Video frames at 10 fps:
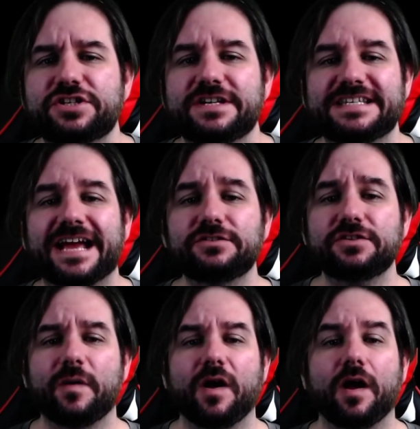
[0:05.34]
is how to
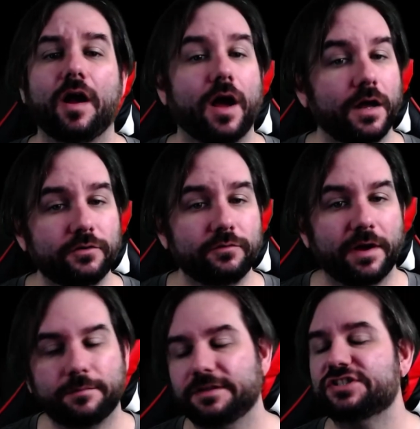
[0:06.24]

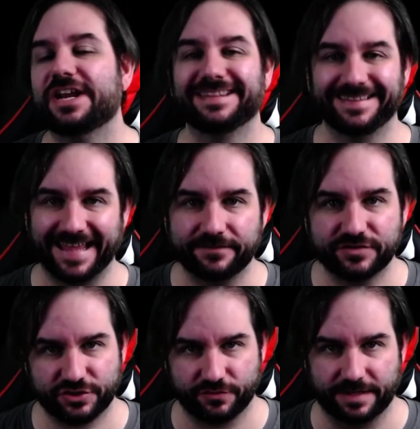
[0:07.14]
auto-publish live
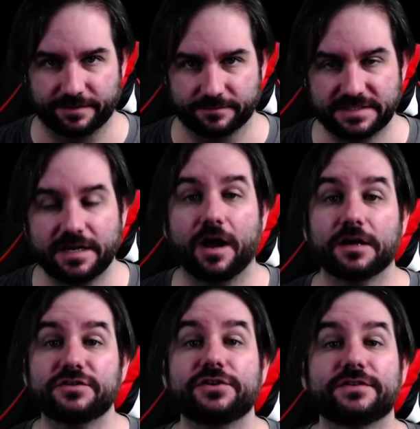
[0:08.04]
streams
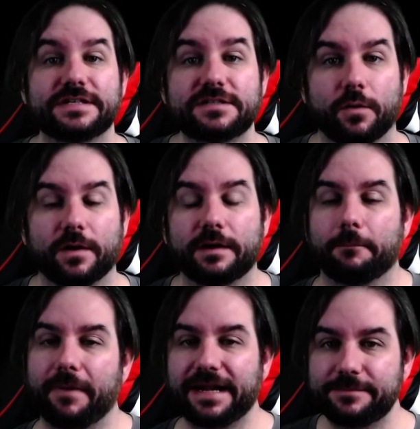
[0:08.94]
onto your Discord.
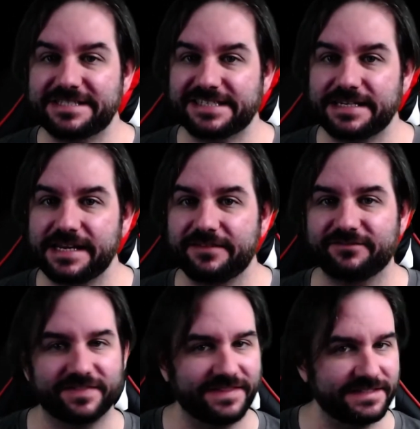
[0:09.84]
My name is Steve.
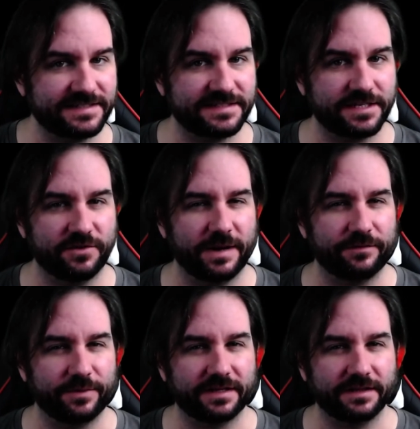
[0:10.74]
This is T Q A
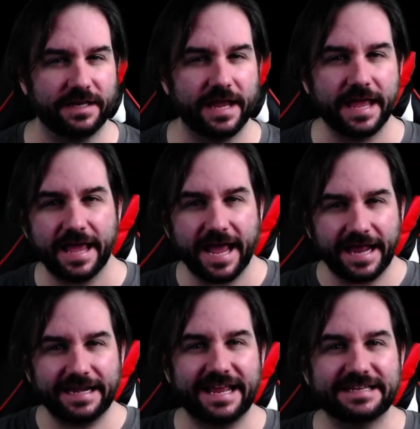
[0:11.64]
Weekly,
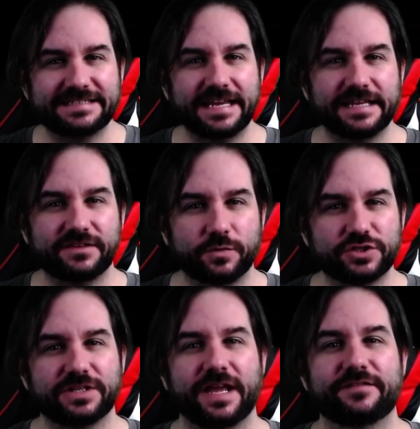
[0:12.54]
and as a Twitch
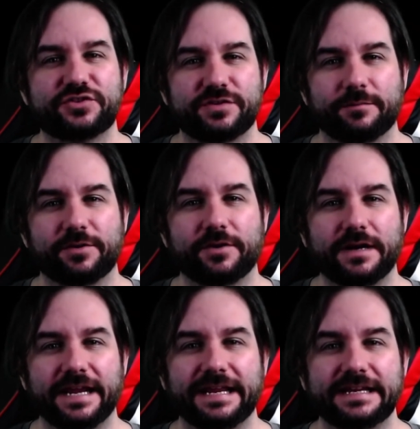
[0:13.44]
live streamer,
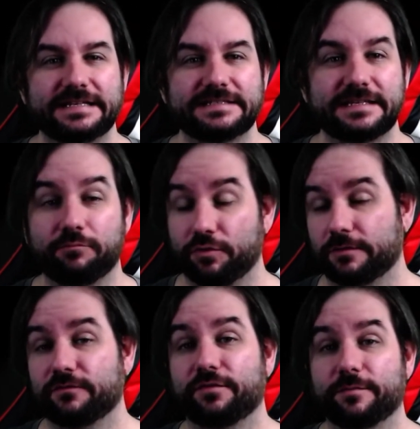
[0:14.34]
it is
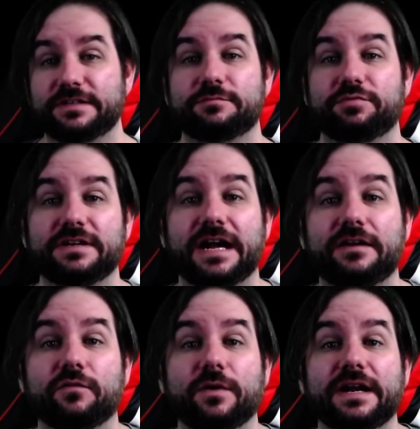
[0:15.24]
important for me to put
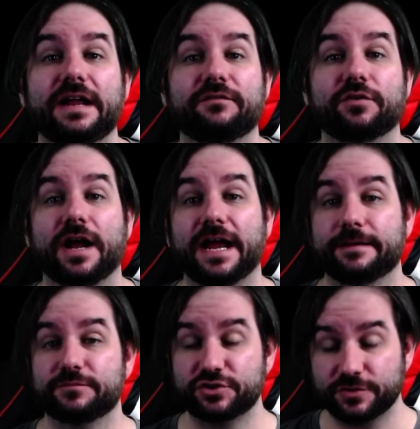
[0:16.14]
out whenever I am
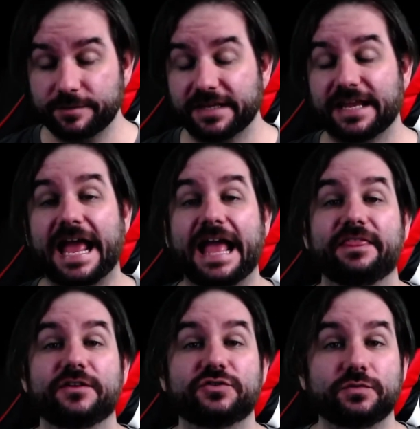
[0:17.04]
streaming, and
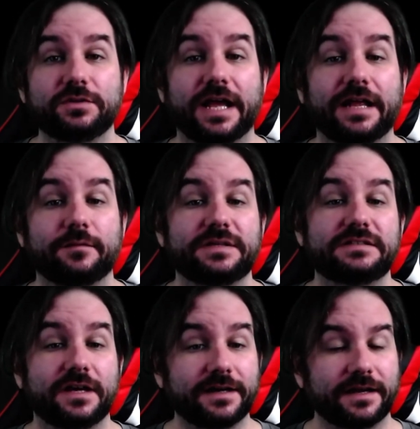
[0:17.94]
the tool I'll be
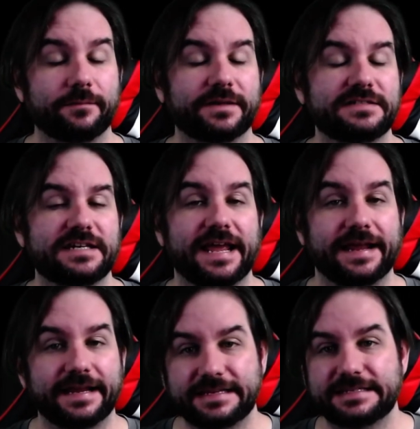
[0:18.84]
talking about today
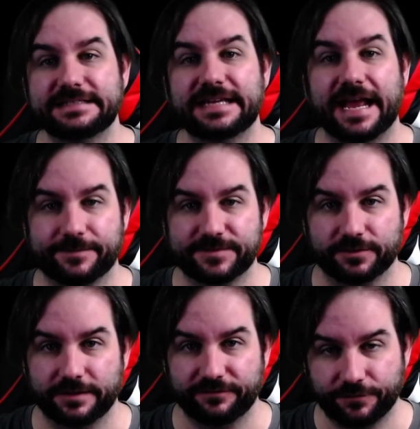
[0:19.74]
is
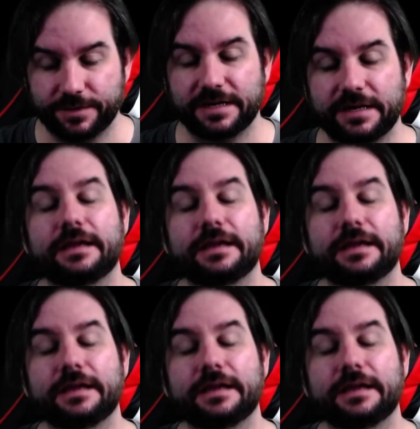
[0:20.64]
absolutely free,